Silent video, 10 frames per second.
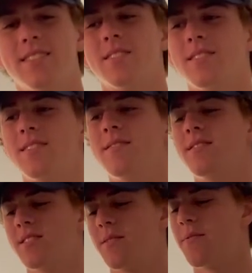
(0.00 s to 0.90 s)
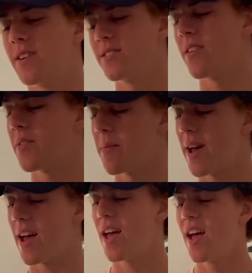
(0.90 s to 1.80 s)
see some friends off the
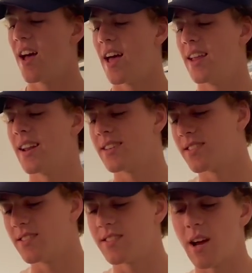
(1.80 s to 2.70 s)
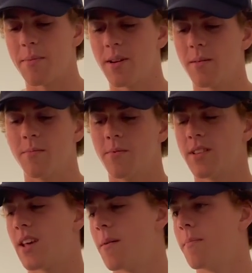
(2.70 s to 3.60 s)
bat, and nice to chop it up
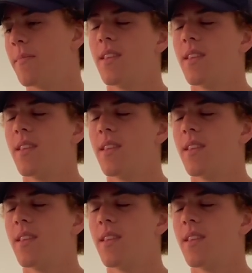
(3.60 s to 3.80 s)
with them